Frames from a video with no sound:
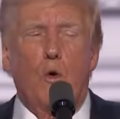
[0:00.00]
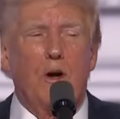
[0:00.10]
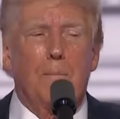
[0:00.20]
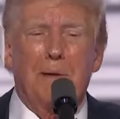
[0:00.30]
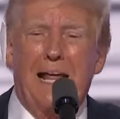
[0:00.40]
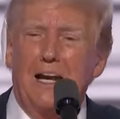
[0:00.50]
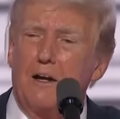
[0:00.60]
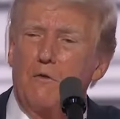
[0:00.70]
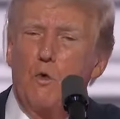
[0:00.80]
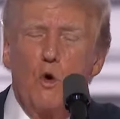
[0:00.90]
We're in a
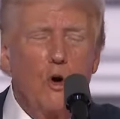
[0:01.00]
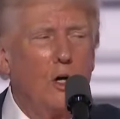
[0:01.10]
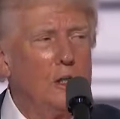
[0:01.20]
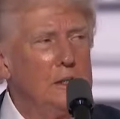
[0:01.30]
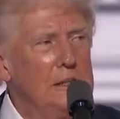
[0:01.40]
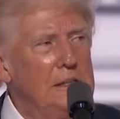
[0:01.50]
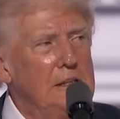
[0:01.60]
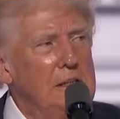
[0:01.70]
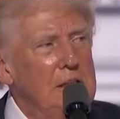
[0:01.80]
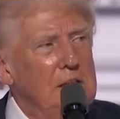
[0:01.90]
planet of war.
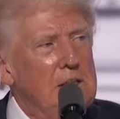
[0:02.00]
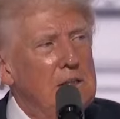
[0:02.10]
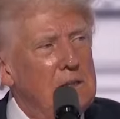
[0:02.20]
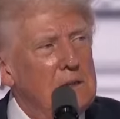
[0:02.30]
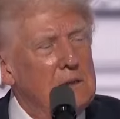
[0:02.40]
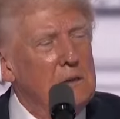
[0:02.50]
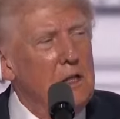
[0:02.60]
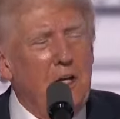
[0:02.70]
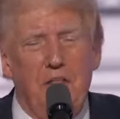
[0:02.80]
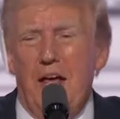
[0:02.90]

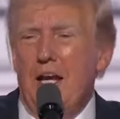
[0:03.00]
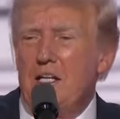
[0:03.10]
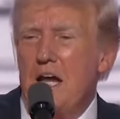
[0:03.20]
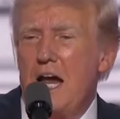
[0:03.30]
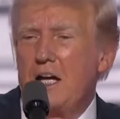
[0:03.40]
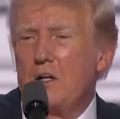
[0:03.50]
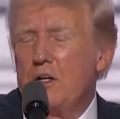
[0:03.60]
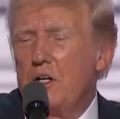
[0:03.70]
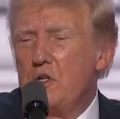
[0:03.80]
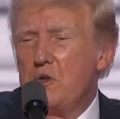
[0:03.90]
Look at that attack
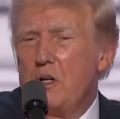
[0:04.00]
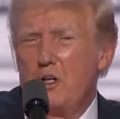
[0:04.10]
on Israel.